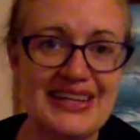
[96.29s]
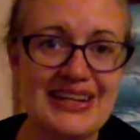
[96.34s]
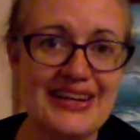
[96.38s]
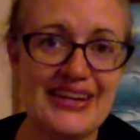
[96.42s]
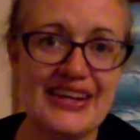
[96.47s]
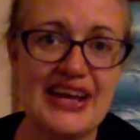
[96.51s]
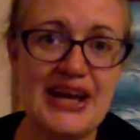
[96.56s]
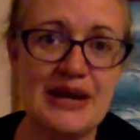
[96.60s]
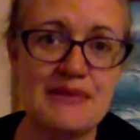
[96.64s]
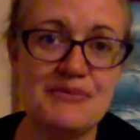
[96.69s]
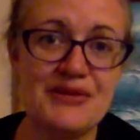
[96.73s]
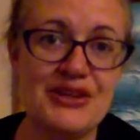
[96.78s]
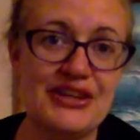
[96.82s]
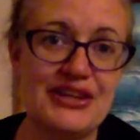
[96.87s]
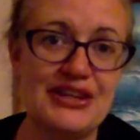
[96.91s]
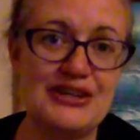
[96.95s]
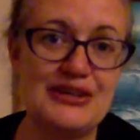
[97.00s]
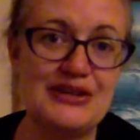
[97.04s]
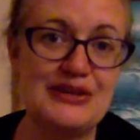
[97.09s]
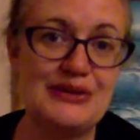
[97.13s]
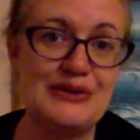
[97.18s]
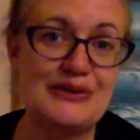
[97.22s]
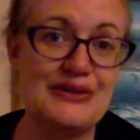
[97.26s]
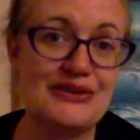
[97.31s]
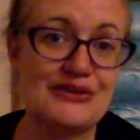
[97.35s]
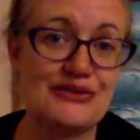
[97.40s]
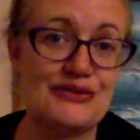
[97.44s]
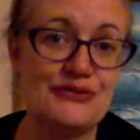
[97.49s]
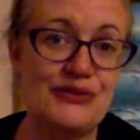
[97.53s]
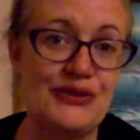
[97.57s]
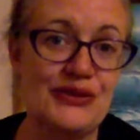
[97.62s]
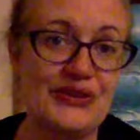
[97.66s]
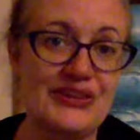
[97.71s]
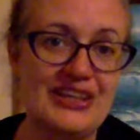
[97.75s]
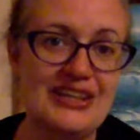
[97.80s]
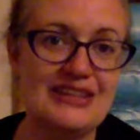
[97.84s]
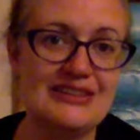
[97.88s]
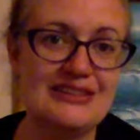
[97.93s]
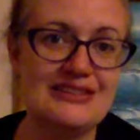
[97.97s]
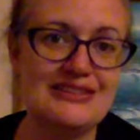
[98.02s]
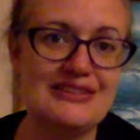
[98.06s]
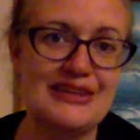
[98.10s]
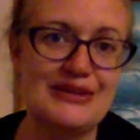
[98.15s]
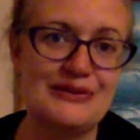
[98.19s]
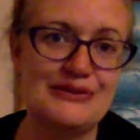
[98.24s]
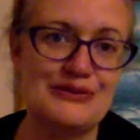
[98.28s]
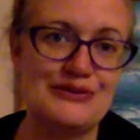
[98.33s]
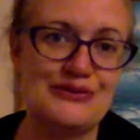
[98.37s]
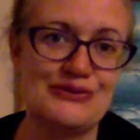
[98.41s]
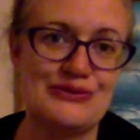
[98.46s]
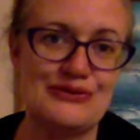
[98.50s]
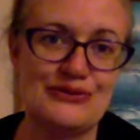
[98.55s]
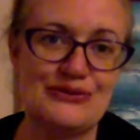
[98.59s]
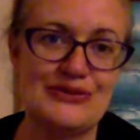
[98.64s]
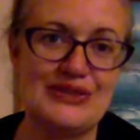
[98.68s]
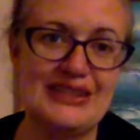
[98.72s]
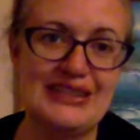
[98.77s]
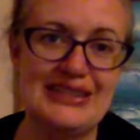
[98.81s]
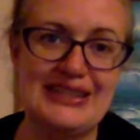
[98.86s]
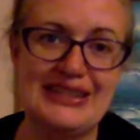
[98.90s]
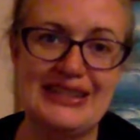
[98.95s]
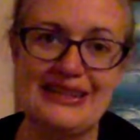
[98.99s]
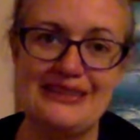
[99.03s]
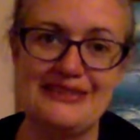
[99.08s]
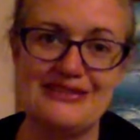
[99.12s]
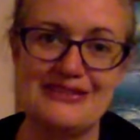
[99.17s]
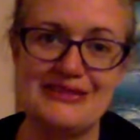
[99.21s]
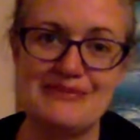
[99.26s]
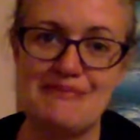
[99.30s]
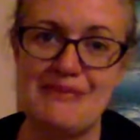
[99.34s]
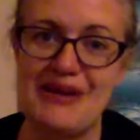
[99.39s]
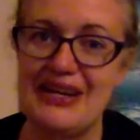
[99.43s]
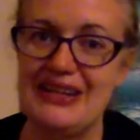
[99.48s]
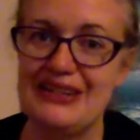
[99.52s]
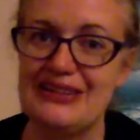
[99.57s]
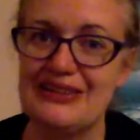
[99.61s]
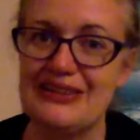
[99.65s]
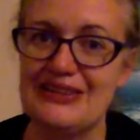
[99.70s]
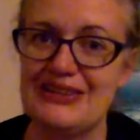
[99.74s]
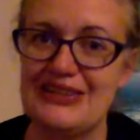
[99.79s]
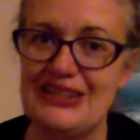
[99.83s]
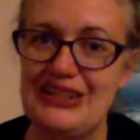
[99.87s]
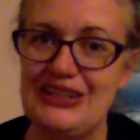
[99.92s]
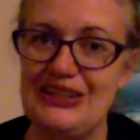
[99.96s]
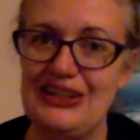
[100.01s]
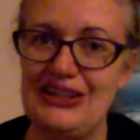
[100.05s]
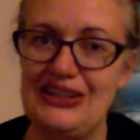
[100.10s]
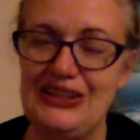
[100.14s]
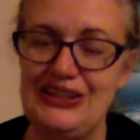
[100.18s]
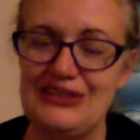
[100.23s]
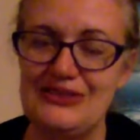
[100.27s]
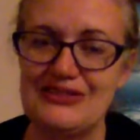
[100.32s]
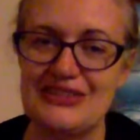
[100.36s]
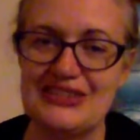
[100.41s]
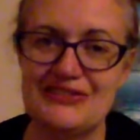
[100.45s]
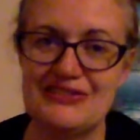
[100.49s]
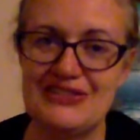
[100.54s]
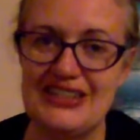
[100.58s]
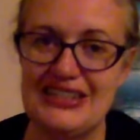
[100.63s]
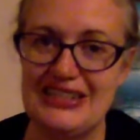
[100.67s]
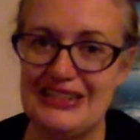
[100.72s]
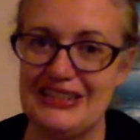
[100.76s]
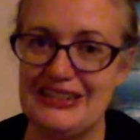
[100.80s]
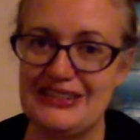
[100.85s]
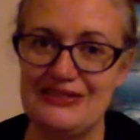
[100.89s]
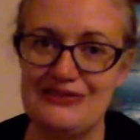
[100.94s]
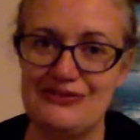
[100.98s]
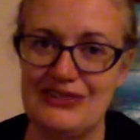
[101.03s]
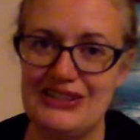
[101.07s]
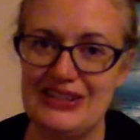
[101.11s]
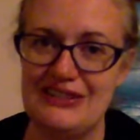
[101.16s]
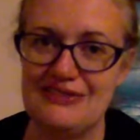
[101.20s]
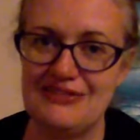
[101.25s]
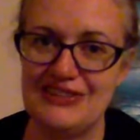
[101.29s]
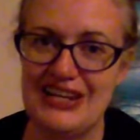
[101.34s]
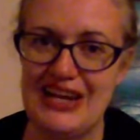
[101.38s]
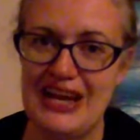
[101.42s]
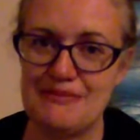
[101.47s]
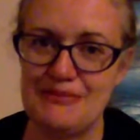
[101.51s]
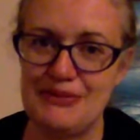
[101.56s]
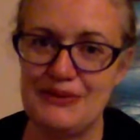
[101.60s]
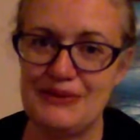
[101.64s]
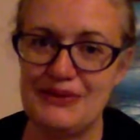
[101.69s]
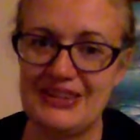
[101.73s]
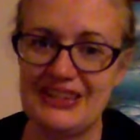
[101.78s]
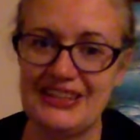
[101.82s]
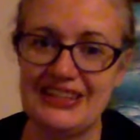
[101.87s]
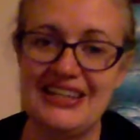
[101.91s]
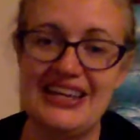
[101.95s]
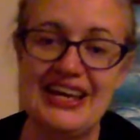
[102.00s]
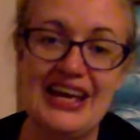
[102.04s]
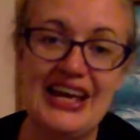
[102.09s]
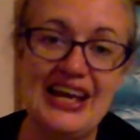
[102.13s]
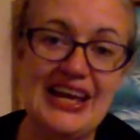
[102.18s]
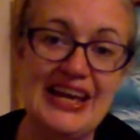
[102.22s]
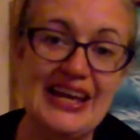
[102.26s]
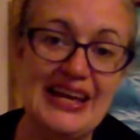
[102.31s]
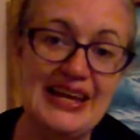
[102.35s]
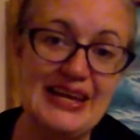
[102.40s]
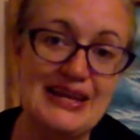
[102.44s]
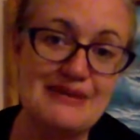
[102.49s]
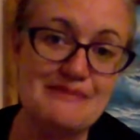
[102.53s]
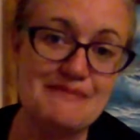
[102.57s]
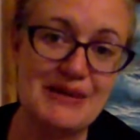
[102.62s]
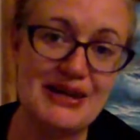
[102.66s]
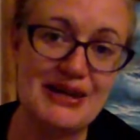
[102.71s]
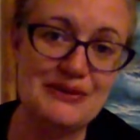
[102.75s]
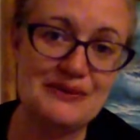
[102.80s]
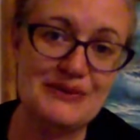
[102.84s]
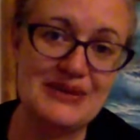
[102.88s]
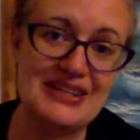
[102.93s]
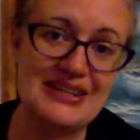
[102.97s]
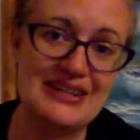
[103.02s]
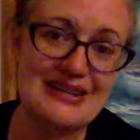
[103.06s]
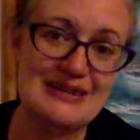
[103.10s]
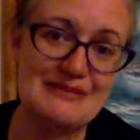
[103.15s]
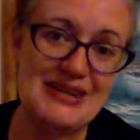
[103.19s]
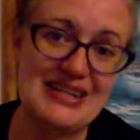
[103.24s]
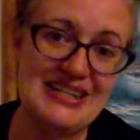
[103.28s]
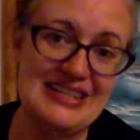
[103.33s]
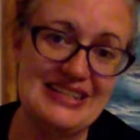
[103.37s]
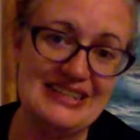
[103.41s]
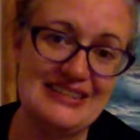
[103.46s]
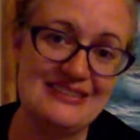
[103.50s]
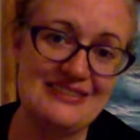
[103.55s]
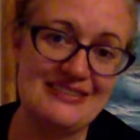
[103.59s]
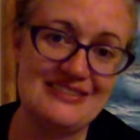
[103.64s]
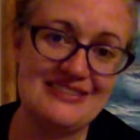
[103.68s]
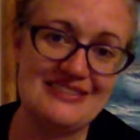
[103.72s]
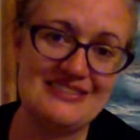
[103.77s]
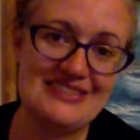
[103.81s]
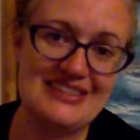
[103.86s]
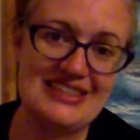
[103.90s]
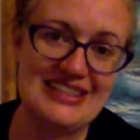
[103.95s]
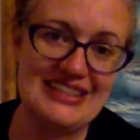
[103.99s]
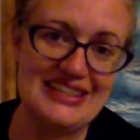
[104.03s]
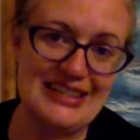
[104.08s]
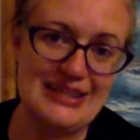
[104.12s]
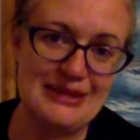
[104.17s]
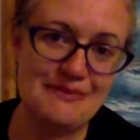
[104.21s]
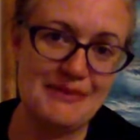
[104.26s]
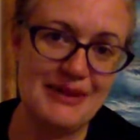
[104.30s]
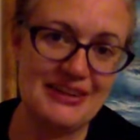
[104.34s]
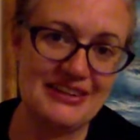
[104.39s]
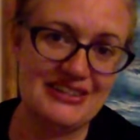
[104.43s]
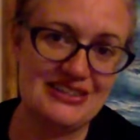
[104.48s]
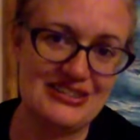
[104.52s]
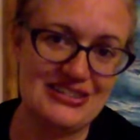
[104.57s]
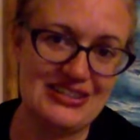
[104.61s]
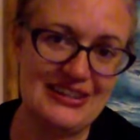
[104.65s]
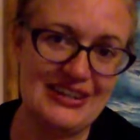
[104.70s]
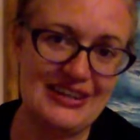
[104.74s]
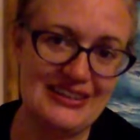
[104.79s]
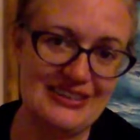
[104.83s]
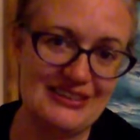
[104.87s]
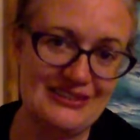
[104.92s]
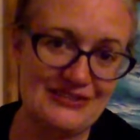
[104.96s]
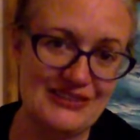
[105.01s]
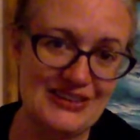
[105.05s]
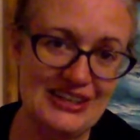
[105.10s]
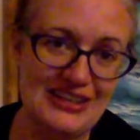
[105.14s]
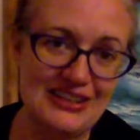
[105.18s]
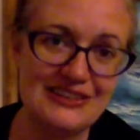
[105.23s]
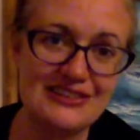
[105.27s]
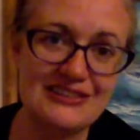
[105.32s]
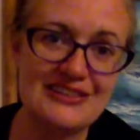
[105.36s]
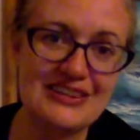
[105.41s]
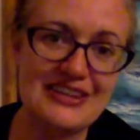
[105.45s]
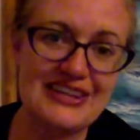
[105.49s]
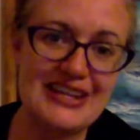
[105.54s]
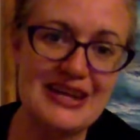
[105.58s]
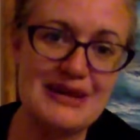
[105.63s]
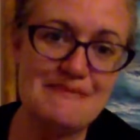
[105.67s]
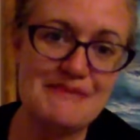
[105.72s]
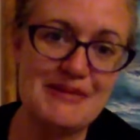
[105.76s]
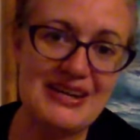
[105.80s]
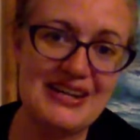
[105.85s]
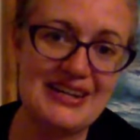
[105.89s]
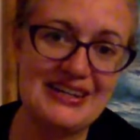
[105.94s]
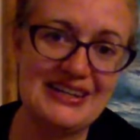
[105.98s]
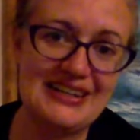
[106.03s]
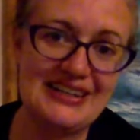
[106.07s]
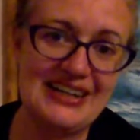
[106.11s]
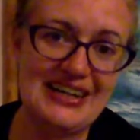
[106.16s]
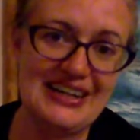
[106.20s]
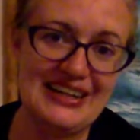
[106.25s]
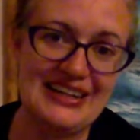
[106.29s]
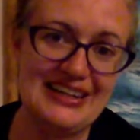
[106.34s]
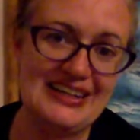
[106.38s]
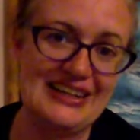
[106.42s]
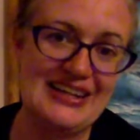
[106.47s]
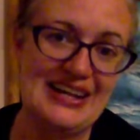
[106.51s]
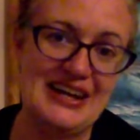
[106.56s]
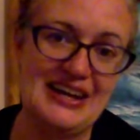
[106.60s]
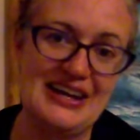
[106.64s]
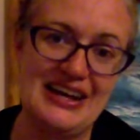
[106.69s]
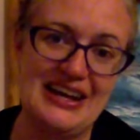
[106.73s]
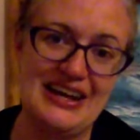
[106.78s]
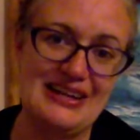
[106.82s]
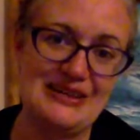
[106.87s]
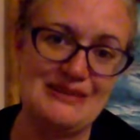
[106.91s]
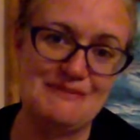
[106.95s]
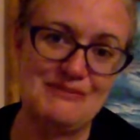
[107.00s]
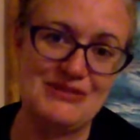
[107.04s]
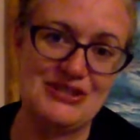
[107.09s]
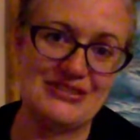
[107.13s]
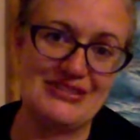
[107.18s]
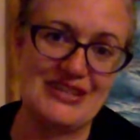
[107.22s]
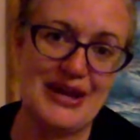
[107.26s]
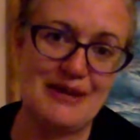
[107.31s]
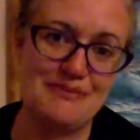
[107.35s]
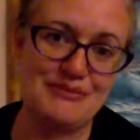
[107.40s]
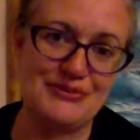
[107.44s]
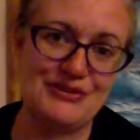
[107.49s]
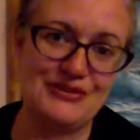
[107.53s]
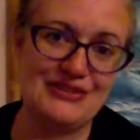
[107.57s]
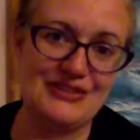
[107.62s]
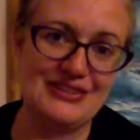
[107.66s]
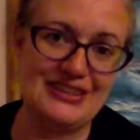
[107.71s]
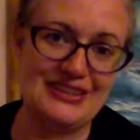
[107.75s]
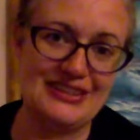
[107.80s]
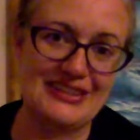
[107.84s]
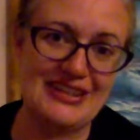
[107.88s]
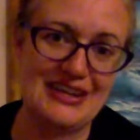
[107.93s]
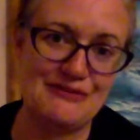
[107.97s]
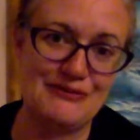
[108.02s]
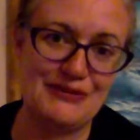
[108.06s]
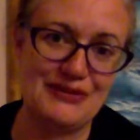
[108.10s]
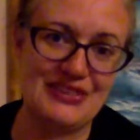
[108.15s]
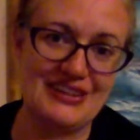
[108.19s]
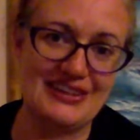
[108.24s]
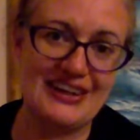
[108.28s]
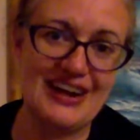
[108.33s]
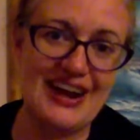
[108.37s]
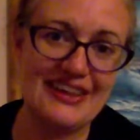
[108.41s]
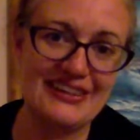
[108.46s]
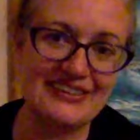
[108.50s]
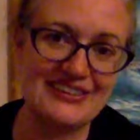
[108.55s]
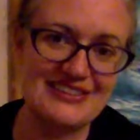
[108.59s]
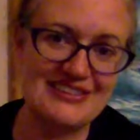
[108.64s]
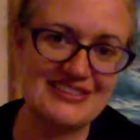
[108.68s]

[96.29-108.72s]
Glam Glow exfoliator that was really nice and mild, and you can use it every day. Very happy with it. And by the way, on my nails is the nail polish I got in the regular Glam bag, and I'm just absolutely in love with the color.